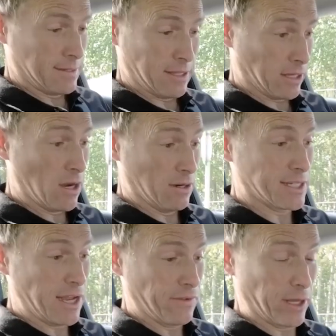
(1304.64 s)
So the car
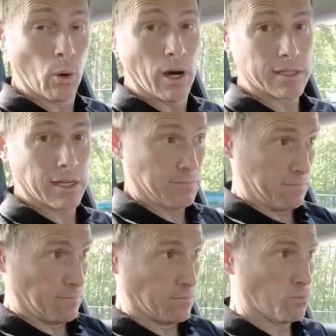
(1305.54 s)
is definitely quieter.
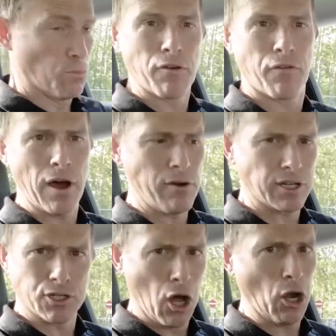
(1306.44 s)
My phone
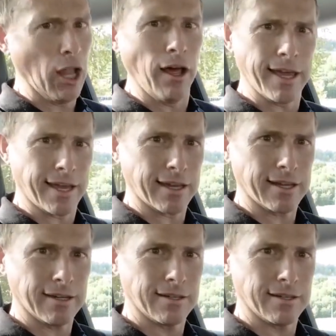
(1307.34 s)
is not lying.